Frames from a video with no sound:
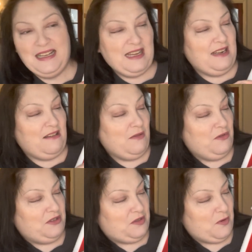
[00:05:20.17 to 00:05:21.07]
and I
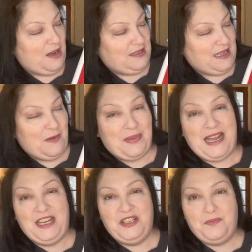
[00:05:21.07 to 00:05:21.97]
will just work down
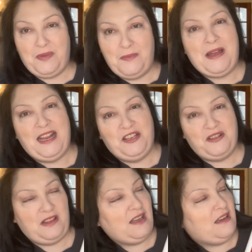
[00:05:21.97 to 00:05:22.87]
page by page.
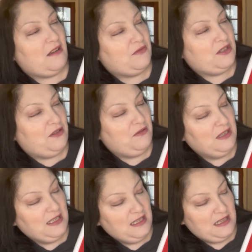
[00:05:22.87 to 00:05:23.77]
I think I'll do
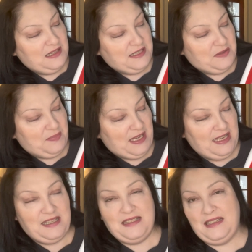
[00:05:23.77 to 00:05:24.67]
this
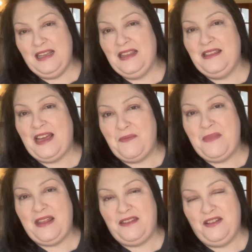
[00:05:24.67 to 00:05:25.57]
piece in that
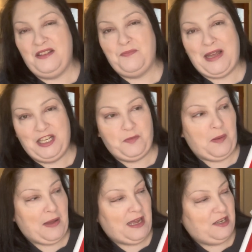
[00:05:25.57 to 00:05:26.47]
method page
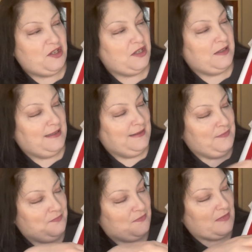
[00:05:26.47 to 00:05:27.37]
by page.
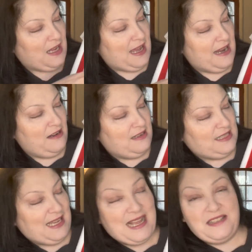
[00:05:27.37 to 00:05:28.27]
And like I
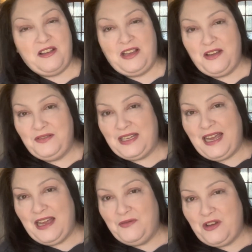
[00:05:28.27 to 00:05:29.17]
say, as I go
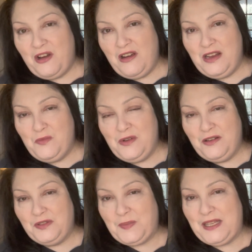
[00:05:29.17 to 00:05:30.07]
down, I
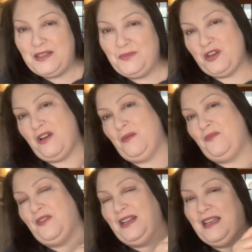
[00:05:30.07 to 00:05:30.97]
will spend some time
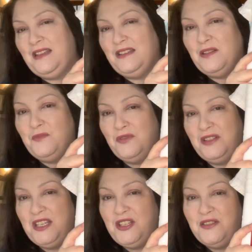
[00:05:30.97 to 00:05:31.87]
filling in some more
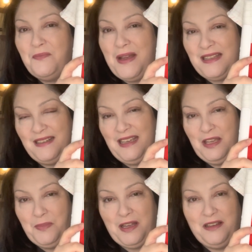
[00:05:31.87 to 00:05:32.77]
stitches on pattern
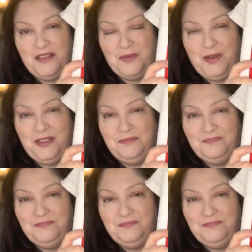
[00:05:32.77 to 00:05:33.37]
keeper as well.